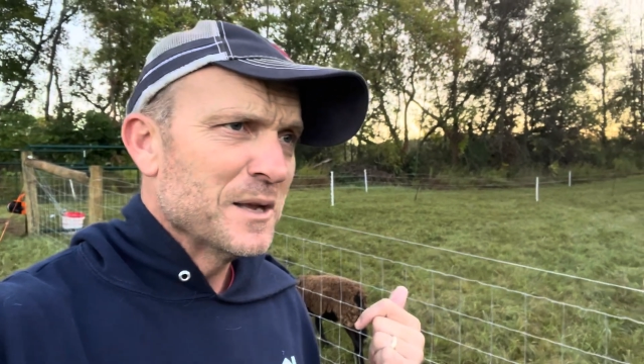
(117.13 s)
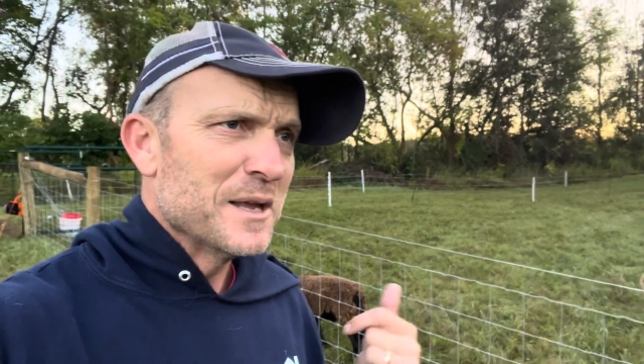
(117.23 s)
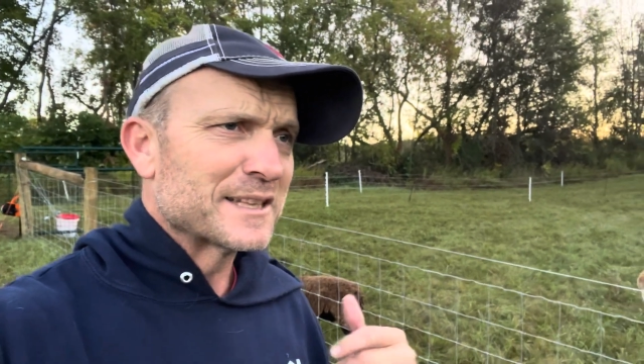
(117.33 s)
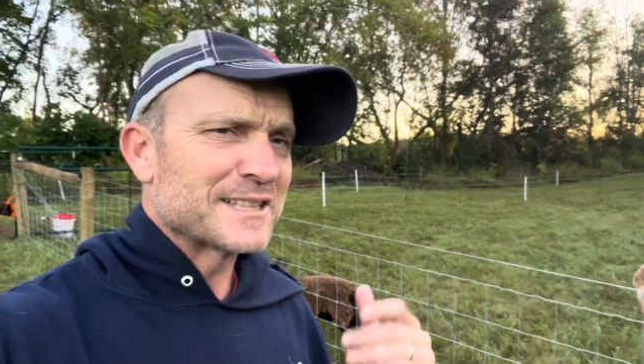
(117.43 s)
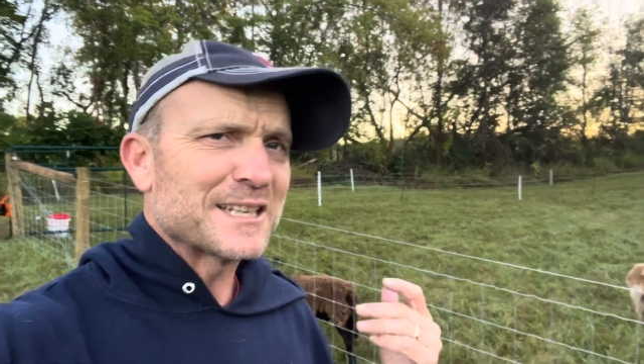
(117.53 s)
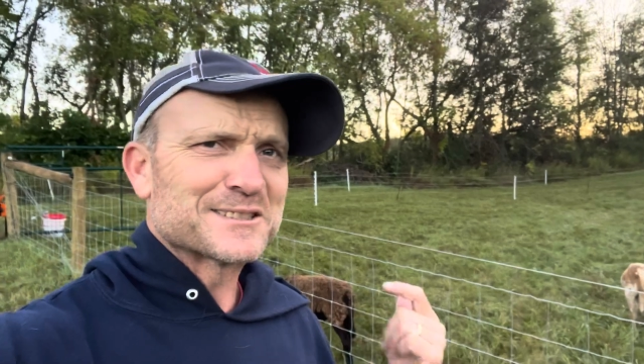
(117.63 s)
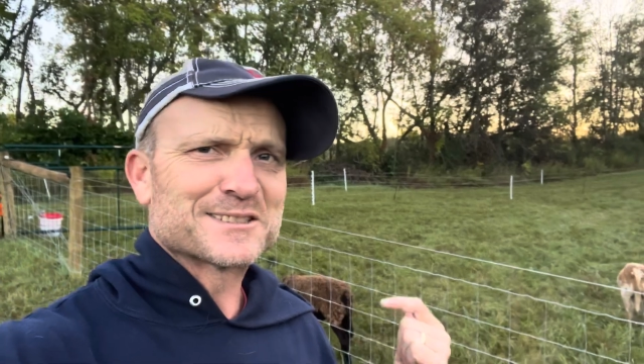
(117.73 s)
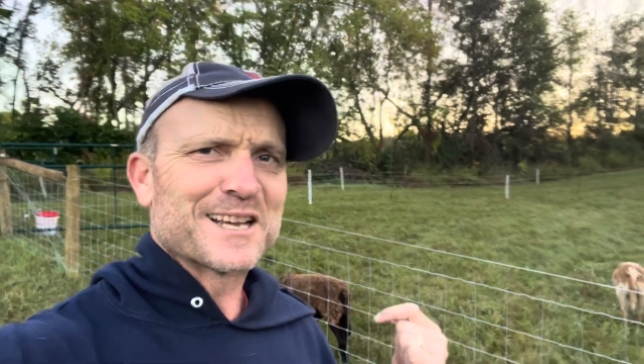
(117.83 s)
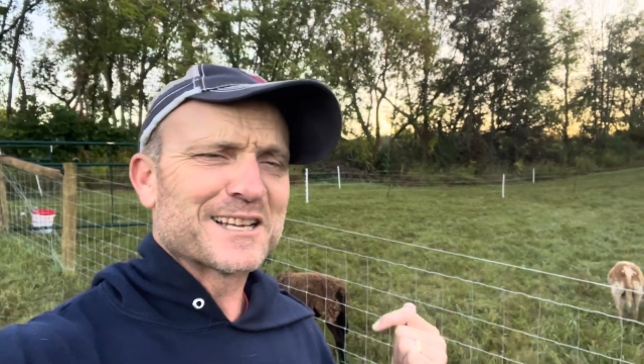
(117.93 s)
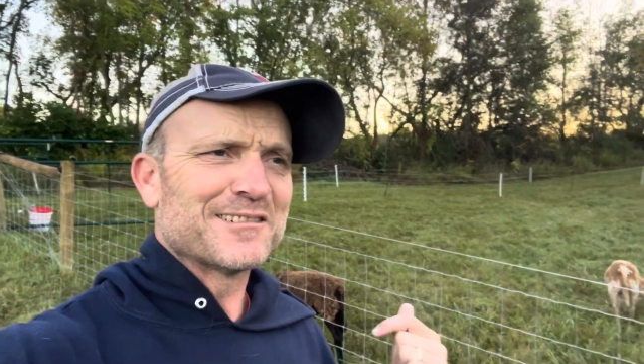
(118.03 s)
It's not
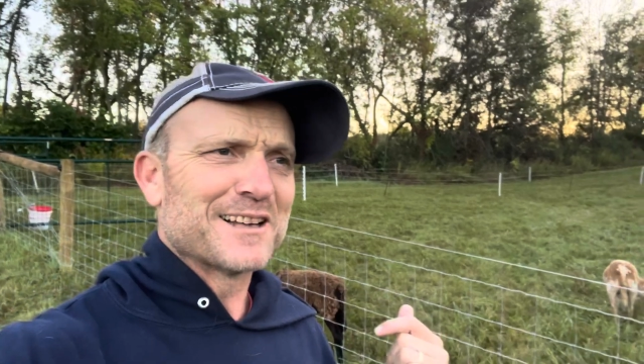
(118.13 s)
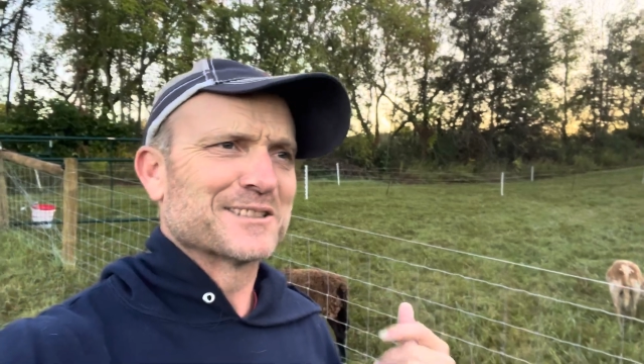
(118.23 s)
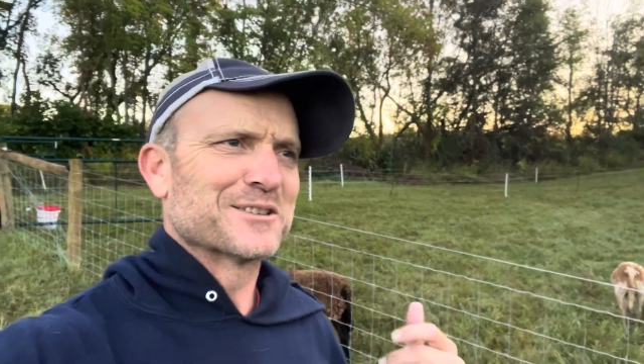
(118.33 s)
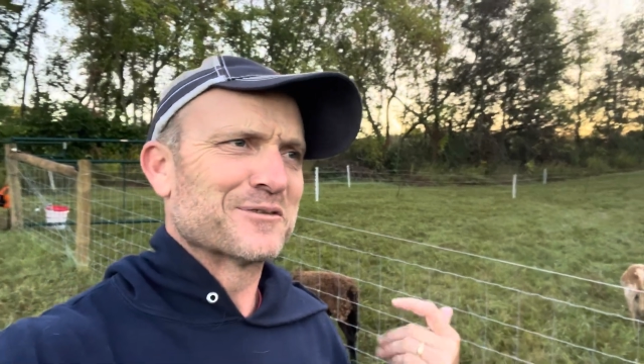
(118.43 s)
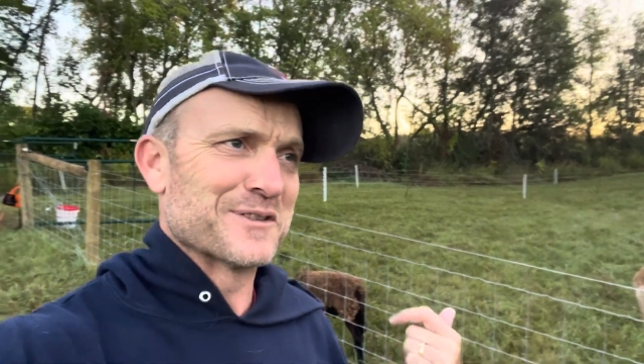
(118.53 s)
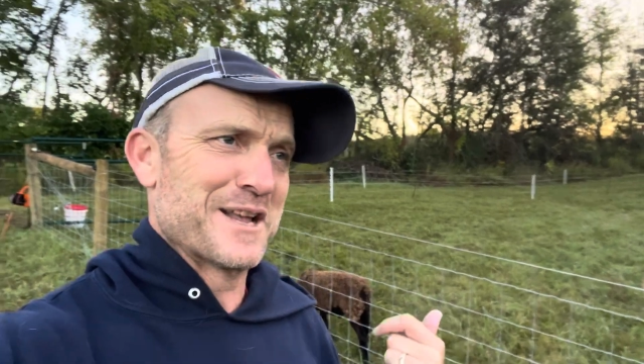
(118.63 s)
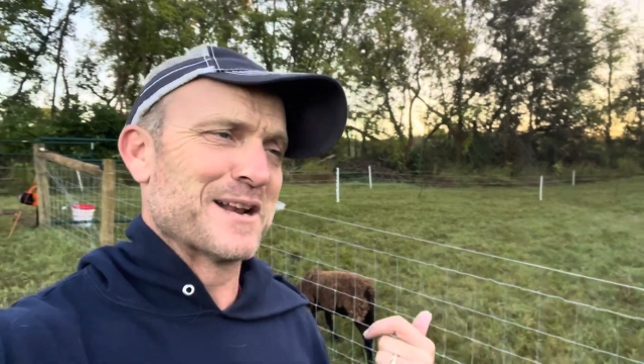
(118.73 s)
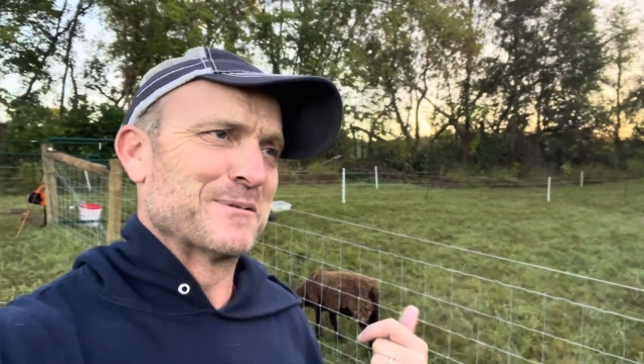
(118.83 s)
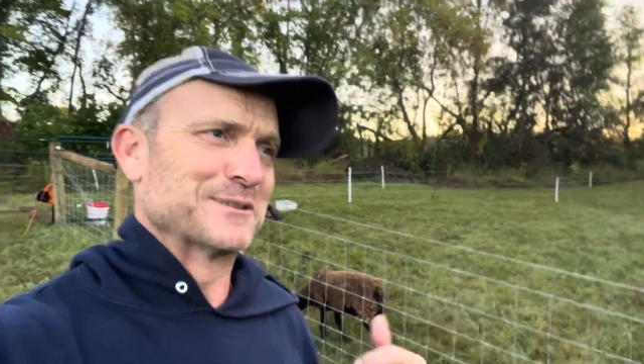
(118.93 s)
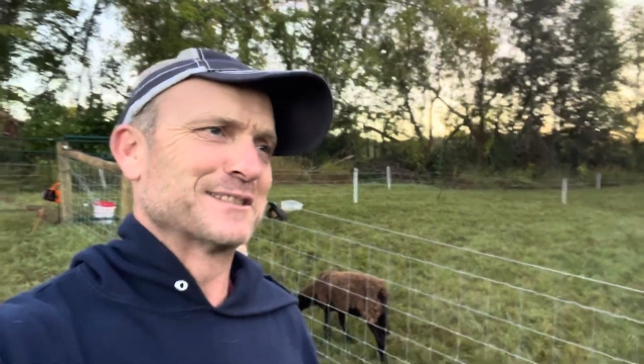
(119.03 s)
just psychological for the animals,